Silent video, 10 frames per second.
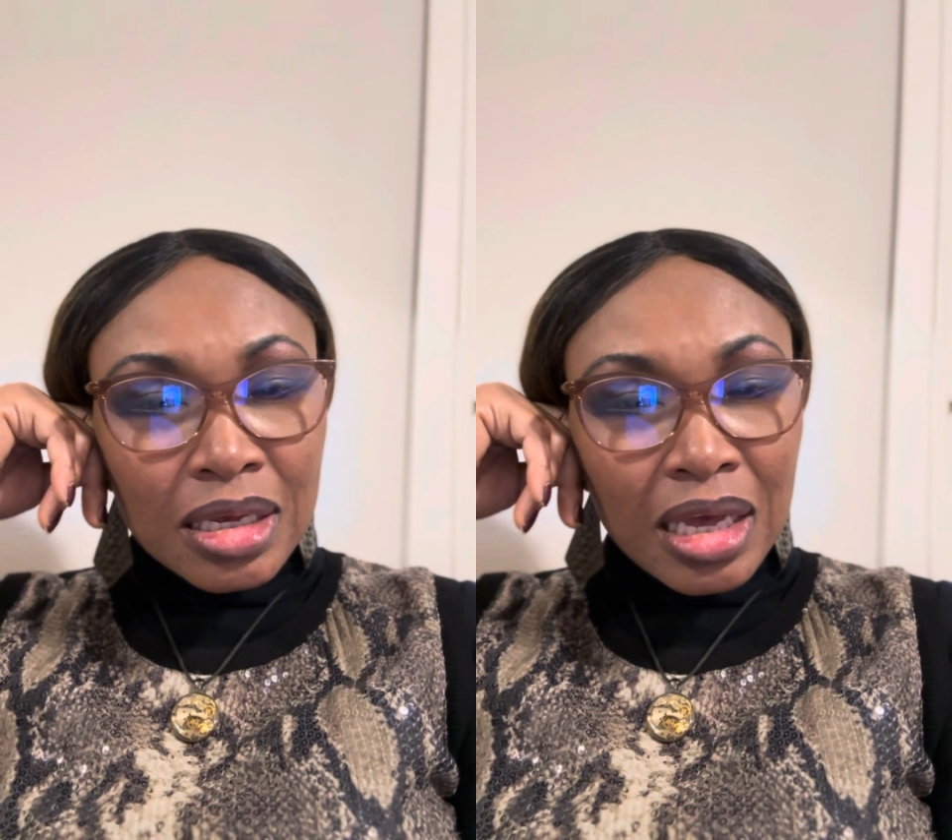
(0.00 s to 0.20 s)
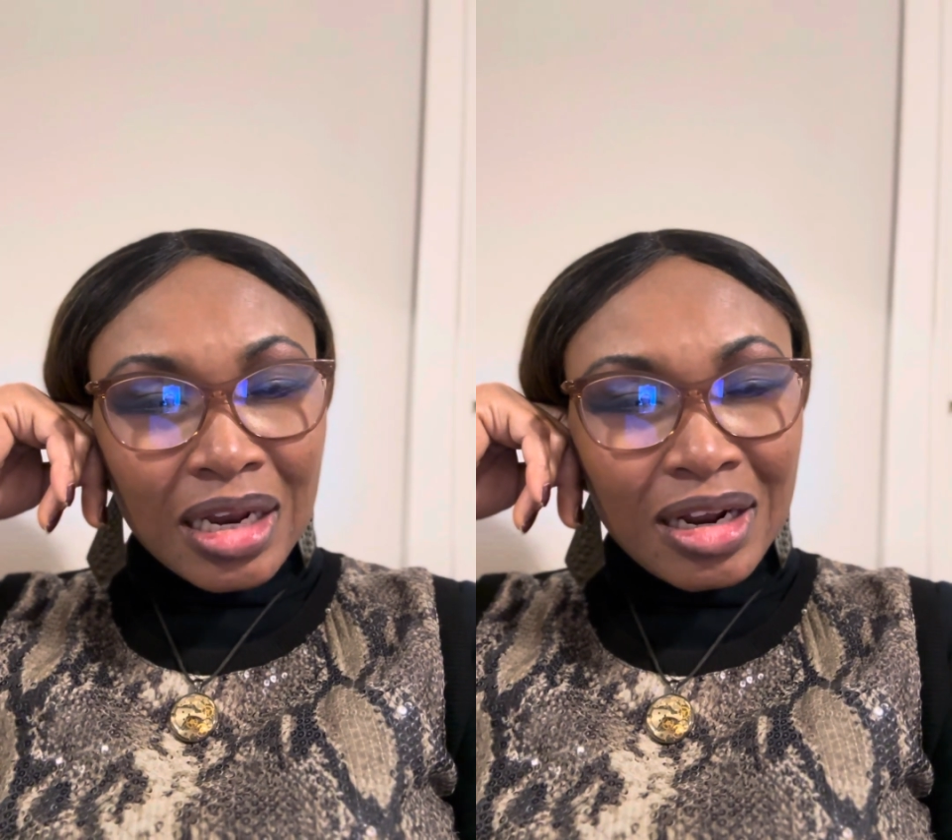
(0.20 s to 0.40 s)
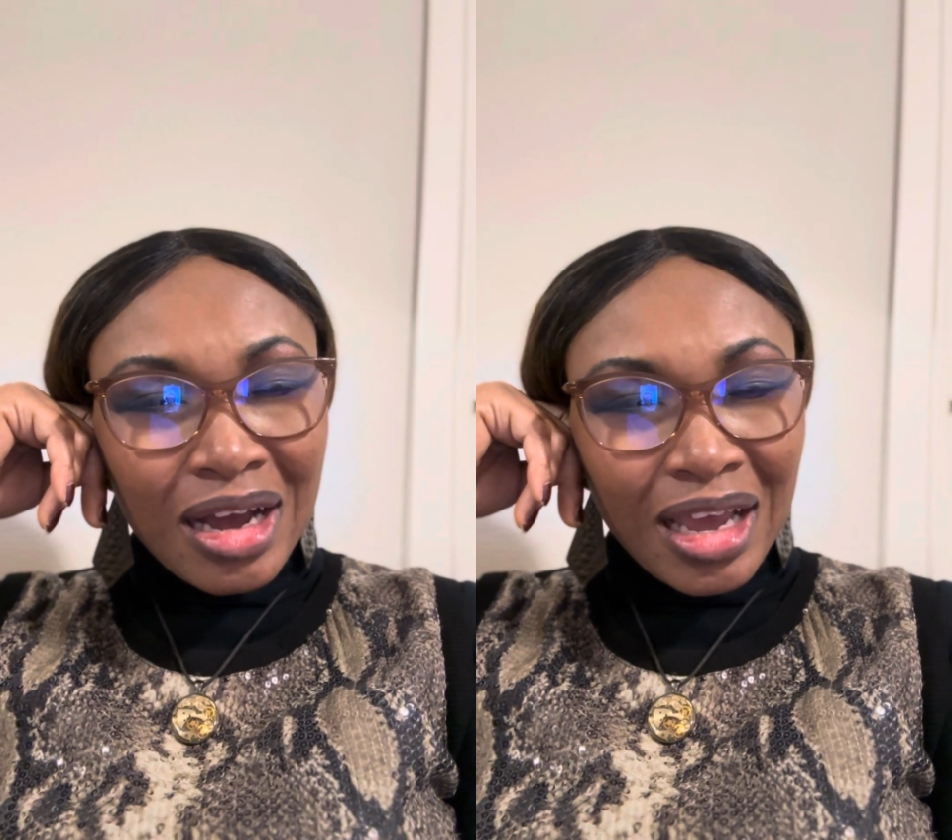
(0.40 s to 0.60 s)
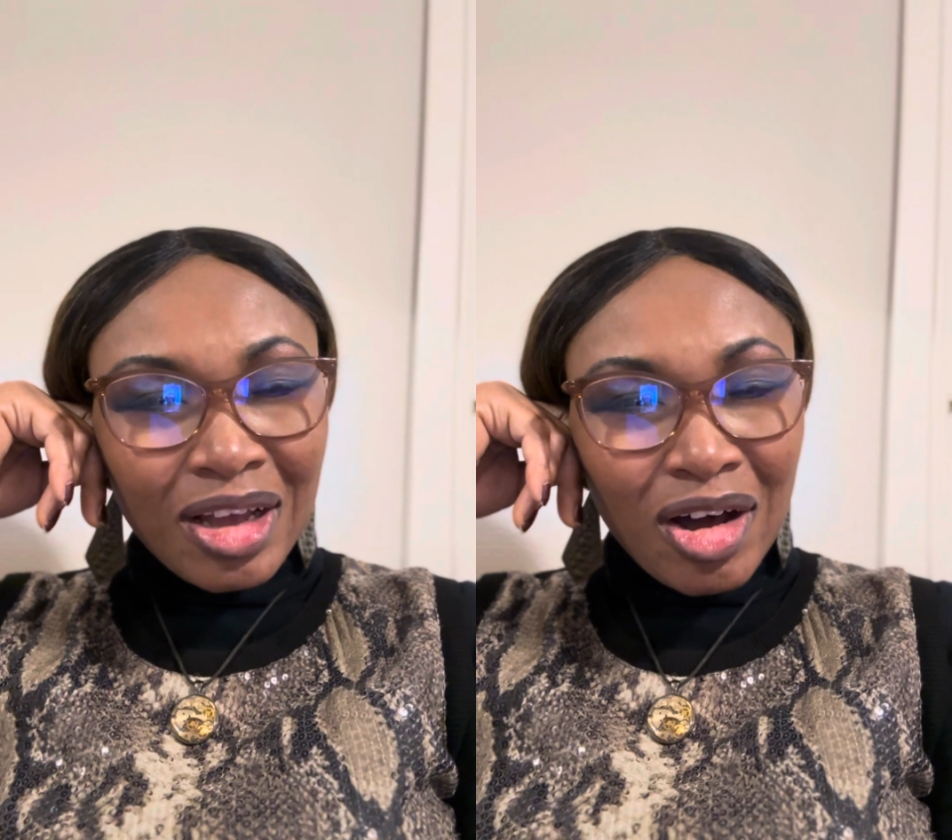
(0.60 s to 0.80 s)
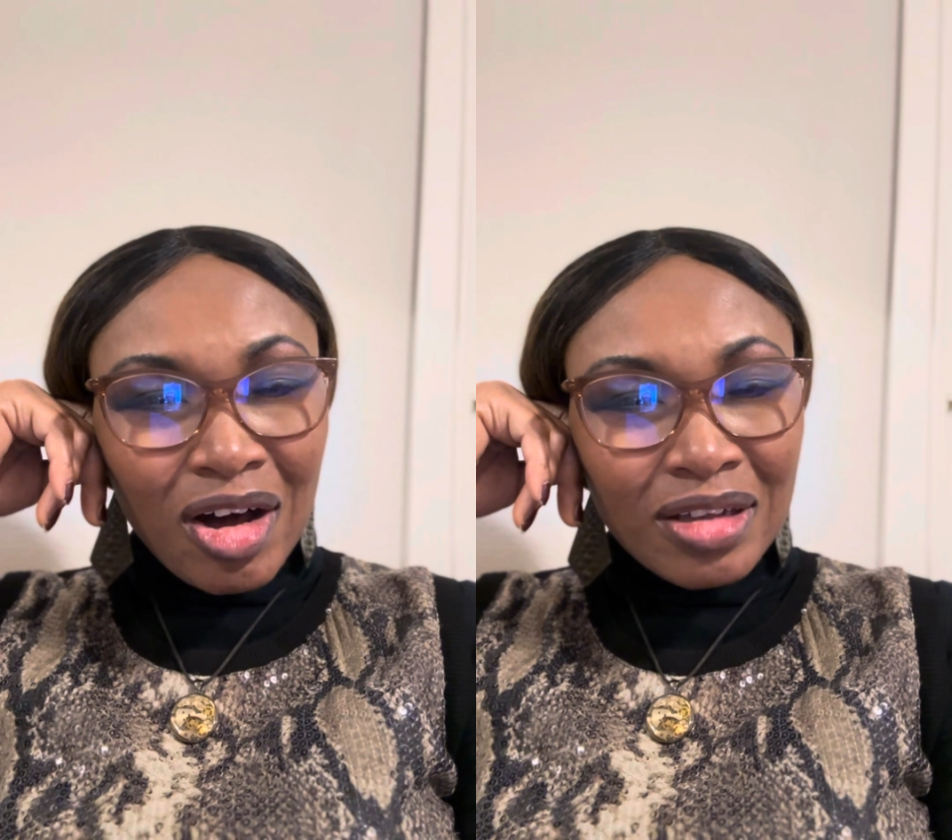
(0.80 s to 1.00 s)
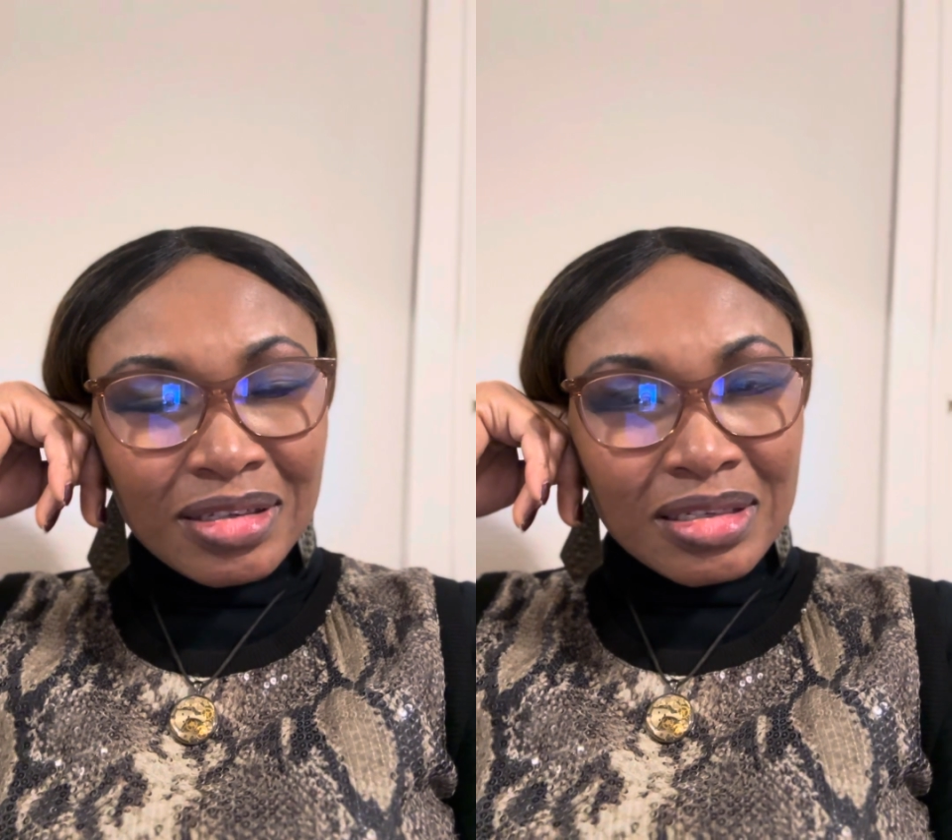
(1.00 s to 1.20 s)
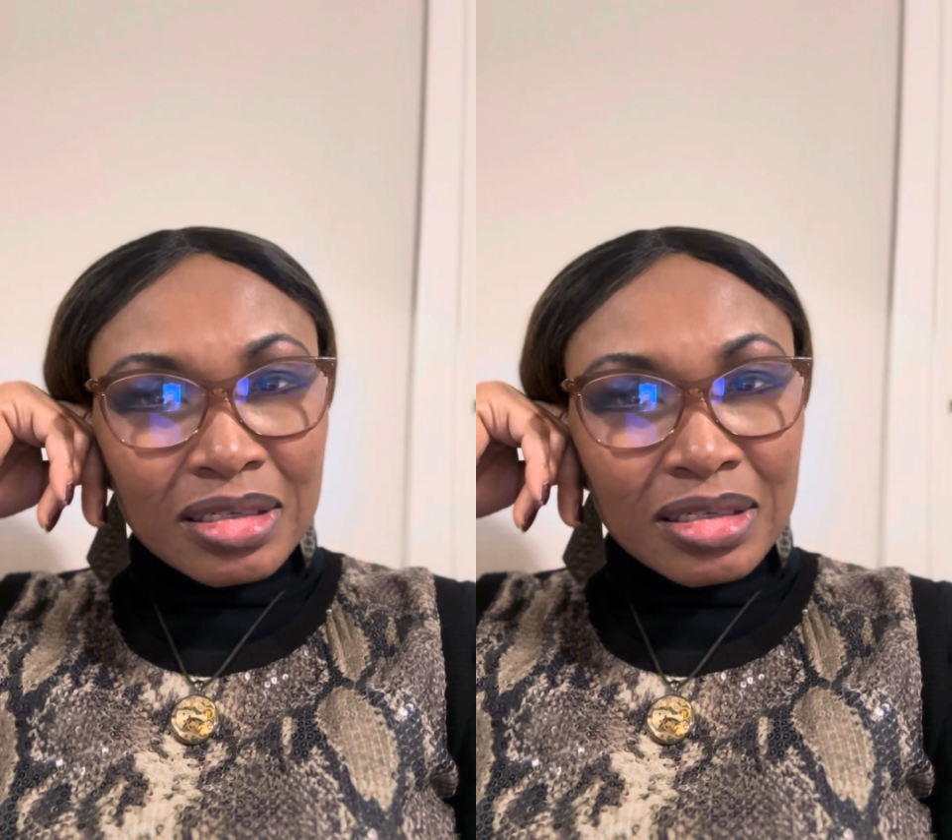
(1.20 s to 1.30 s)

at a high cost.